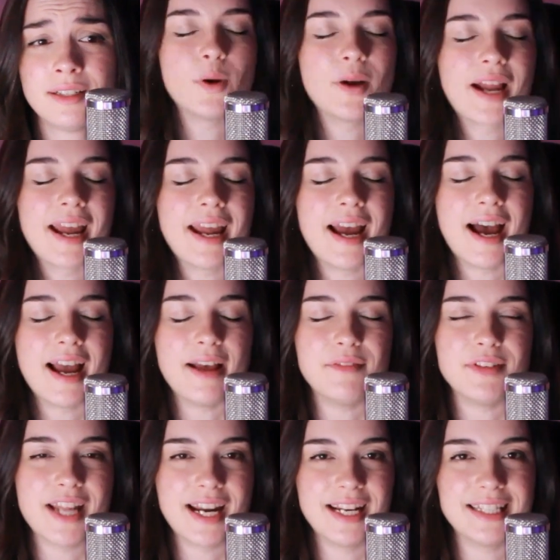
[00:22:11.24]
Okay, I have a
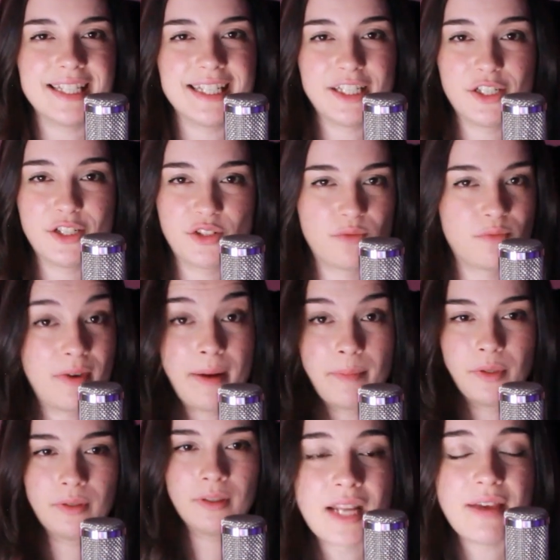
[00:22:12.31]
tendency to just
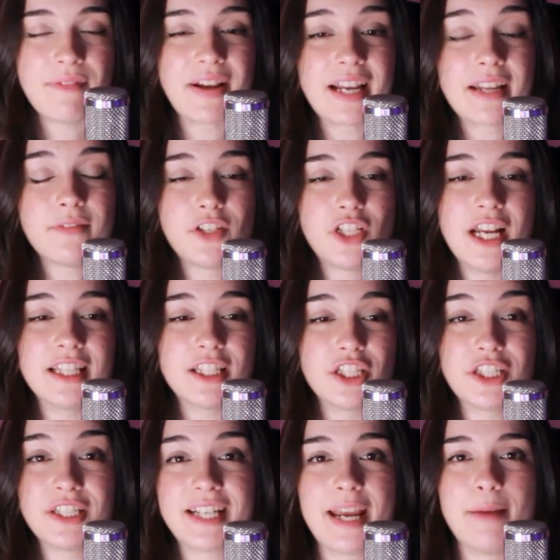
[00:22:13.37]
ramble. If I get the chance to
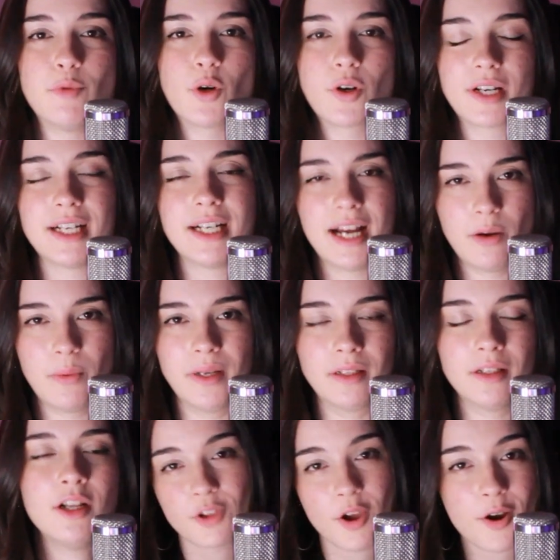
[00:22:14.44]
just keep talking, I will.
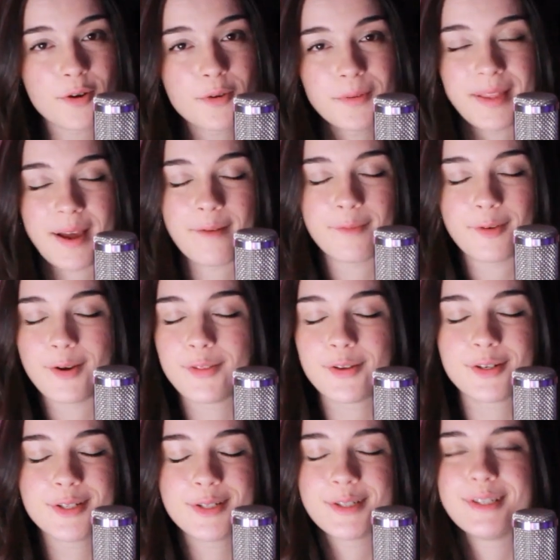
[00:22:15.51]
So without further
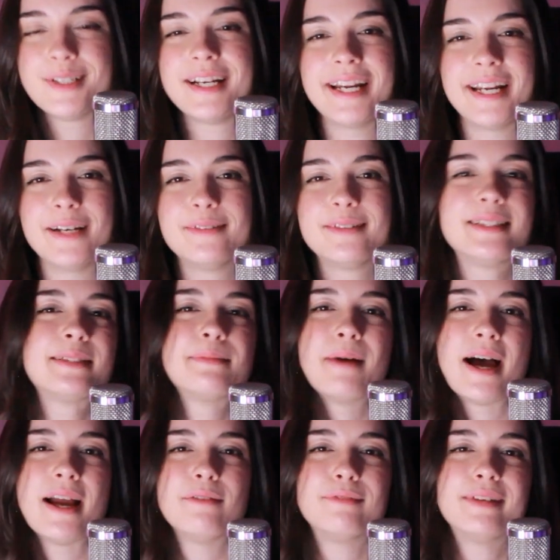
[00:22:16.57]
ado, here is
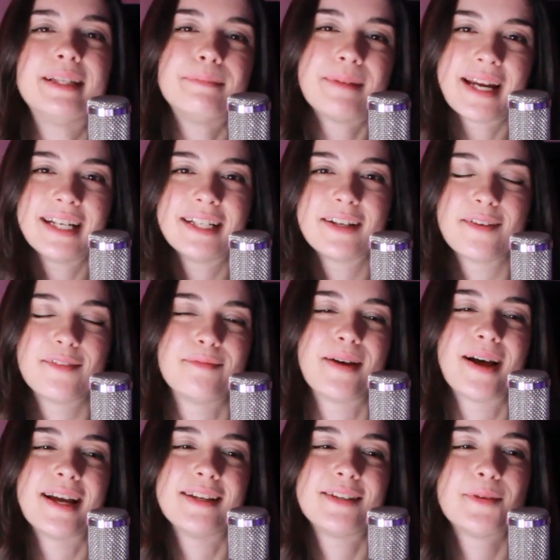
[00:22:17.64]
my remake of
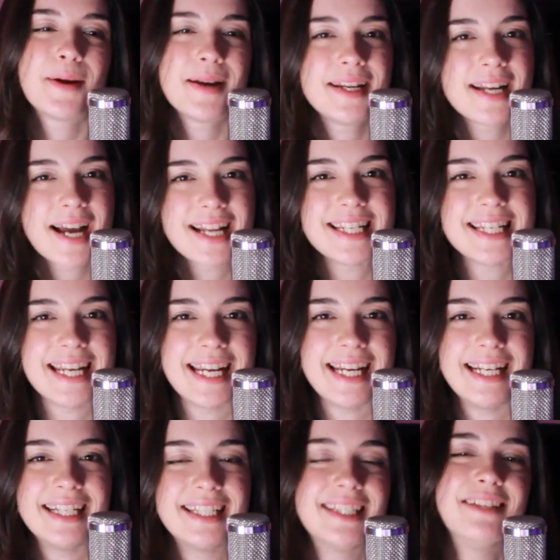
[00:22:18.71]
my
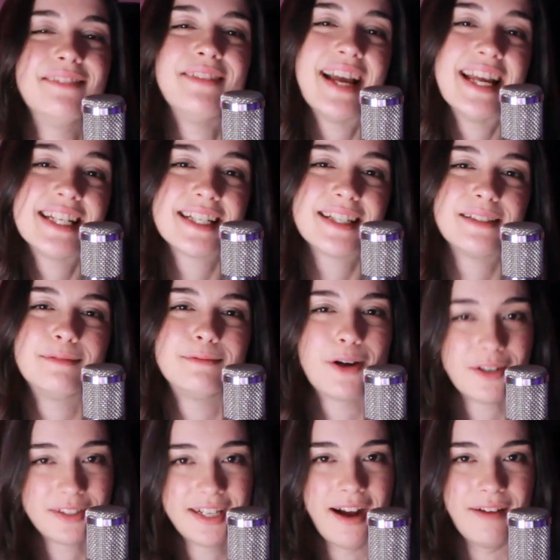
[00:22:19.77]
2019 Levanter
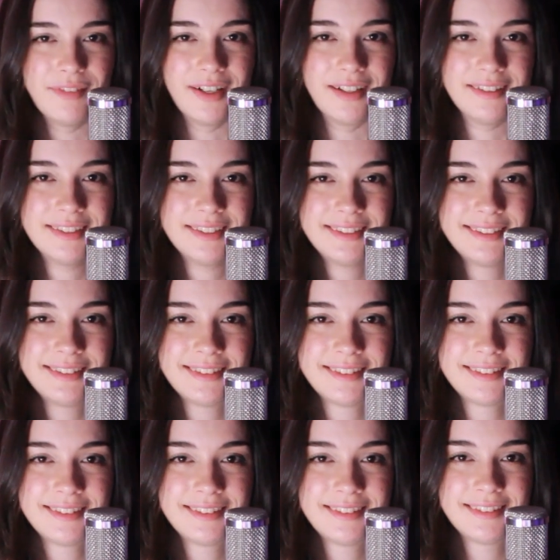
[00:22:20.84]
rock cover
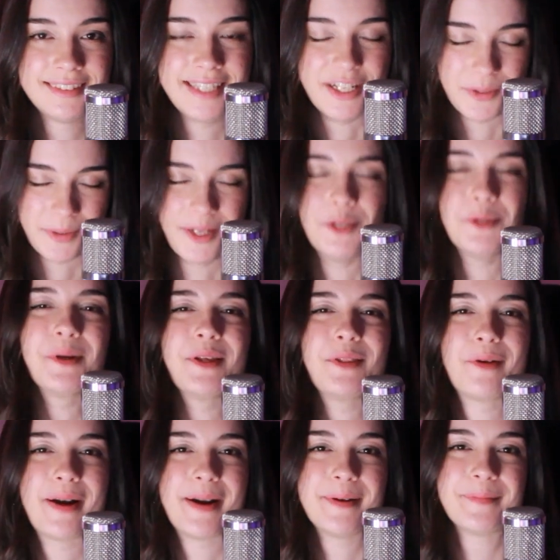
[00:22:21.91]
in
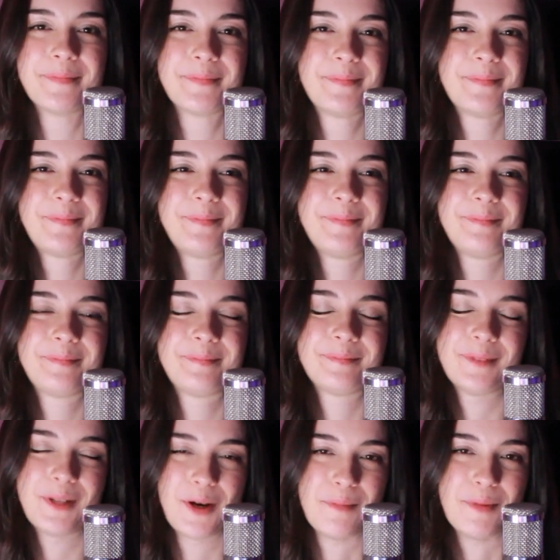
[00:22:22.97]
2023.
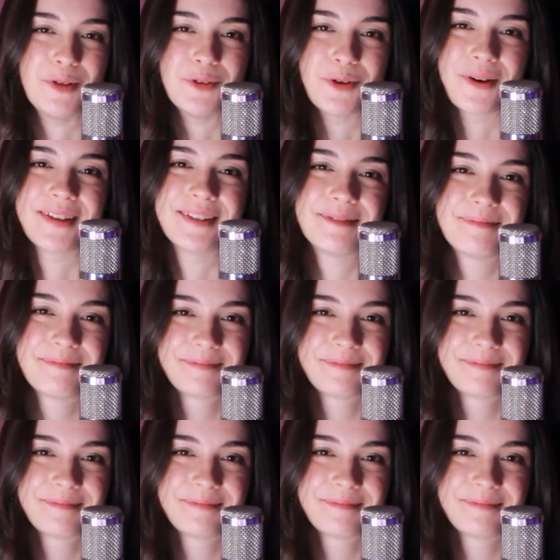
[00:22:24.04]
Hope you enjoy it.